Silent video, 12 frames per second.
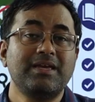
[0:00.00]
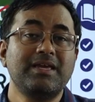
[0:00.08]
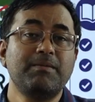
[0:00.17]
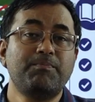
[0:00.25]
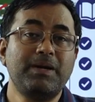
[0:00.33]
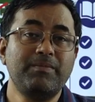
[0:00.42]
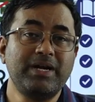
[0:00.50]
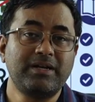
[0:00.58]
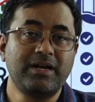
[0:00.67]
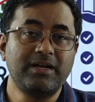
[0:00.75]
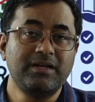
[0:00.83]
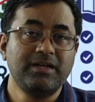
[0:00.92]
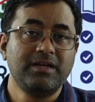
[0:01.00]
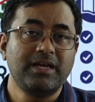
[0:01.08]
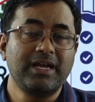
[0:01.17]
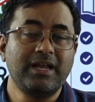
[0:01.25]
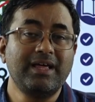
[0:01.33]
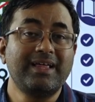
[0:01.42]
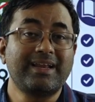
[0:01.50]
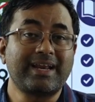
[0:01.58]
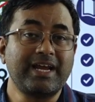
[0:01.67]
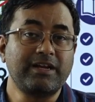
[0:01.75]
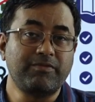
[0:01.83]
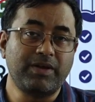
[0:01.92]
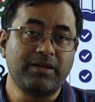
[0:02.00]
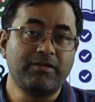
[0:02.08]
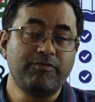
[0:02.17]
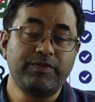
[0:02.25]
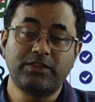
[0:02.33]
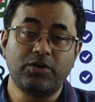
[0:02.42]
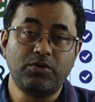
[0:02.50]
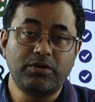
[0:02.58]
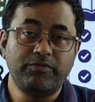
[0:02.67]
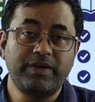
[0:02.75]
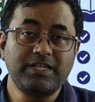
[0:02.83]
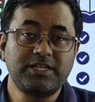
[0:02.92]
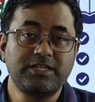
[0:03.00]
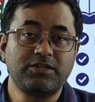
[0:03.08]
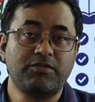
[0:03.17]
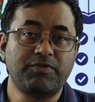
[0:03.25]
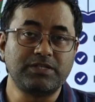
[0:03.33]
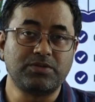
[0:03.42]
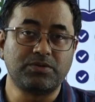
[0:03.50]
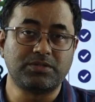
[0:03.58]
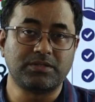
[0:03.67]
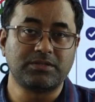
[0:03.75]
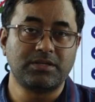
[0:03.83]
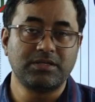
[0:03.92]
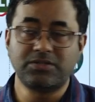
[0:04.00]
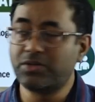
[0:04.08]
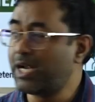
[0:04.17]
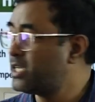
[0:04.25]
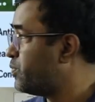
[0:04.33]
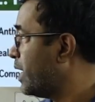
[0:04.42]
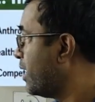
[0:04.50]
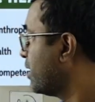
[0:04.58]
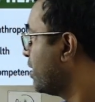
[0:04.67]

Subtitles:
implemented in a right way without wastage of resources. So that's where